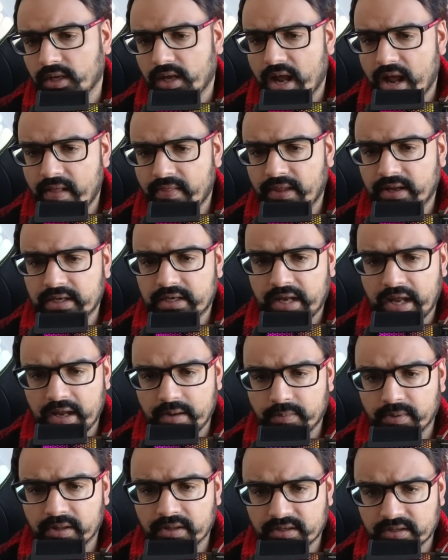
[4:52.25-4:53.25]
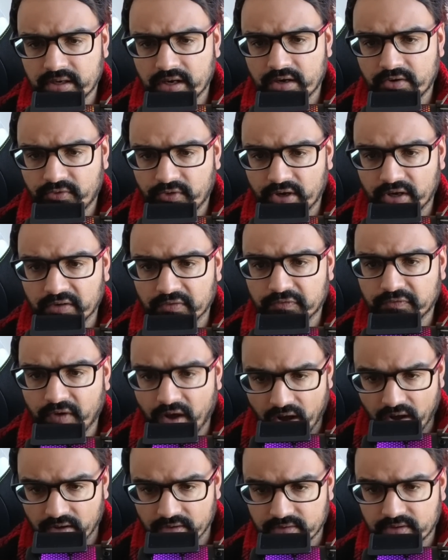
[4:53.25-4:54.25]
And then tables turn real
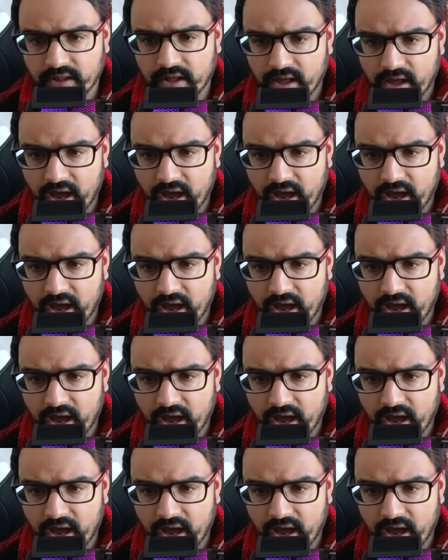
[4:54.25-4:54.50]
fast.